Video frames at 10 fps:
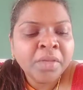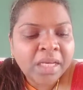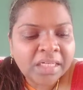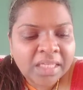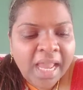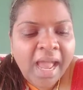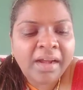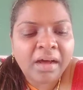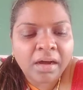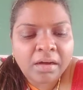it
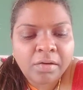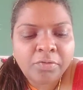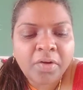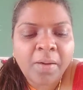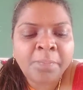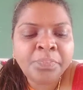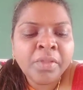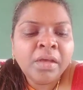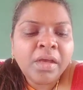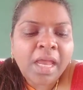can occur from
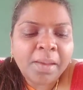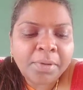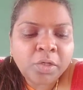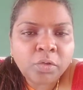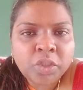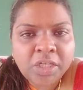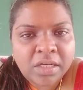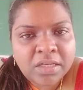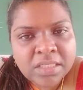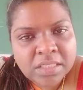
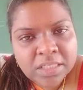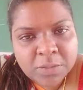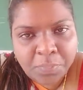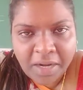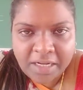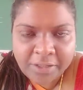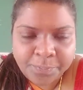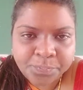hematogenous spread.